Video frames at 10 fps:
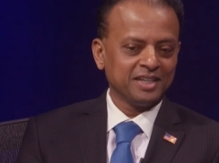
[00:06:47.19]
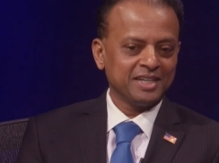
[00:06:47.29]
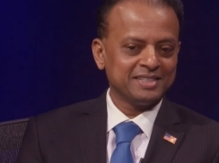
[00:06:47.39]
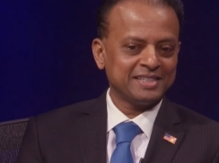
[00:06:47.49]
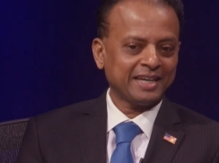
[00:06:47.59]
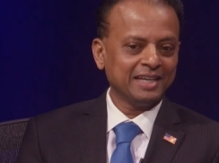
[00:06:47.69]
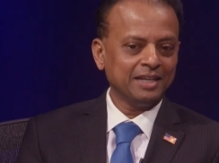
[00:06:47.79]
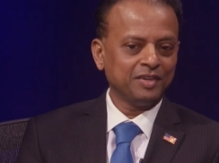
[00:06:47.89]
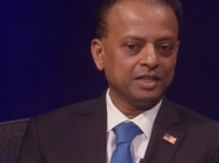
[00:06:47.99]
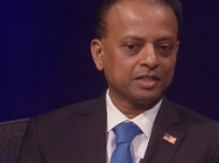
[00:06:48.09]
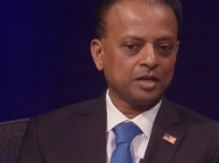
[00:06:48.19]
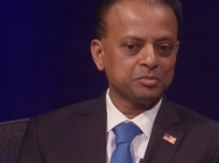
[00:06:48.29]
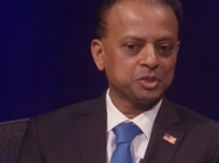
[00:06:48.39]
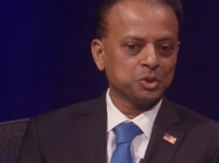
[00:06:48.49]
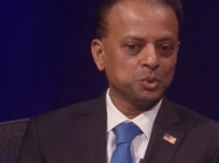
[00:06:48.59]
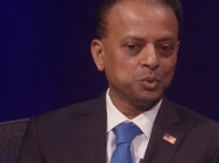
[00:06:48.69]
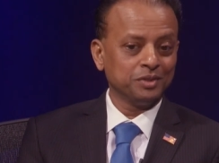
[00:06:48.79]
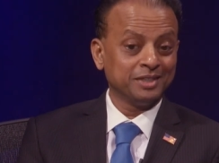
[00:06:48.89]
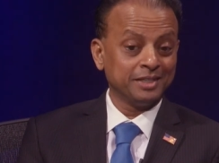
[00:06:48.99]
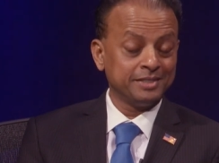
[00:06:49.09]
And secondly, when it comes to
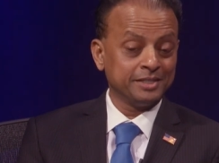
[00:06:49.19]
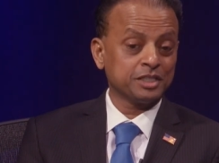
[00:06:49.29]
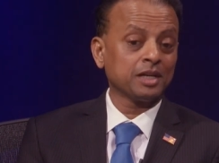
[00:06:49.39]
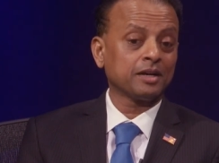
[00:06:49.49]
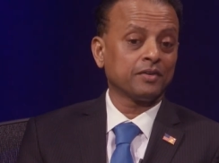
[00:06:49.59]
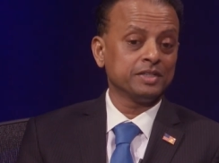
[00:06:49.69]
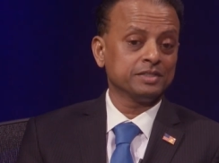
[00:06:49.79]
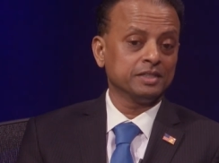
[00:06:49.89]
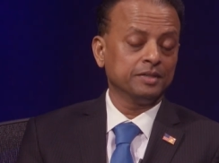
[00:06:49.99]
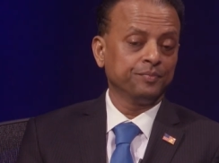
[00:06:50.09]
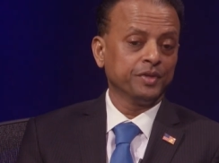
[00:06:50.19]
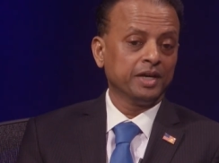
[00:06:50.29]
the digital currency,